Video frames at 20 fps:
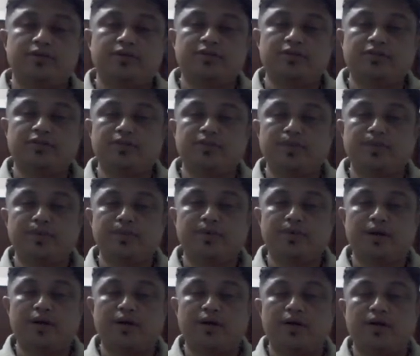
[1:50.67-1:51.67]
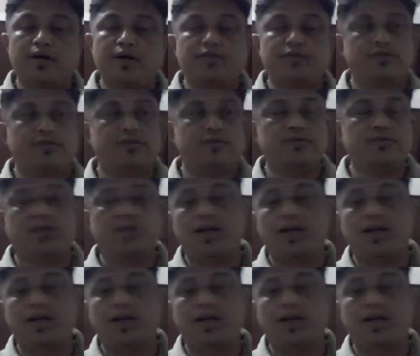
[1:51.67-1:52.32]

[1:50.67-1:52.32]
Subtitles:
just remember how I drew the